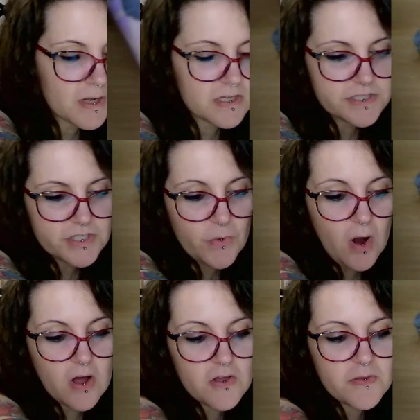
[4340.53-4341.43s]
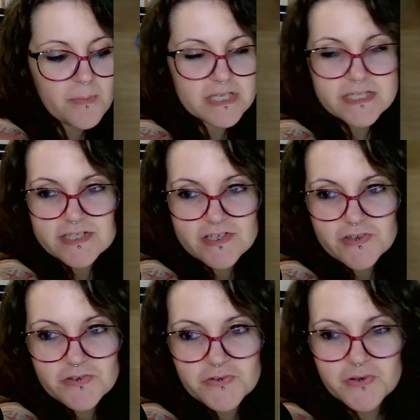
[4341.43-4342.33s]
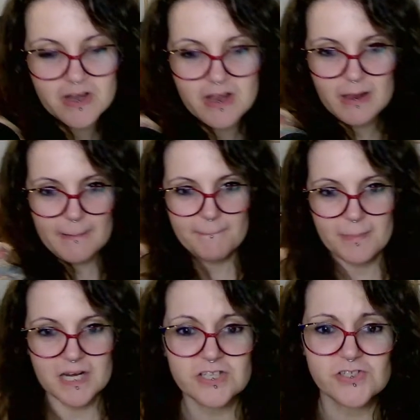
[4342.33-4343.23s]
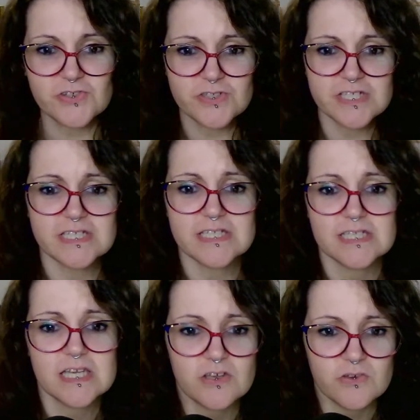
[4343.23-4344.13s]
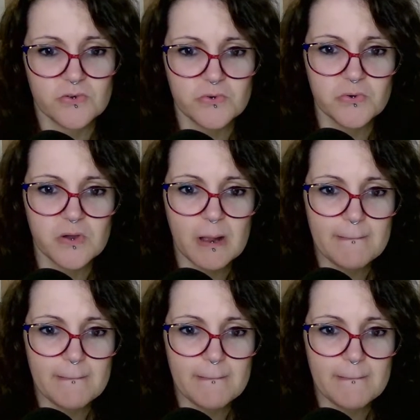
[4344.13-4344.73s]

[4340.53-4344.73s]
So all the best to you, and it's good to see you.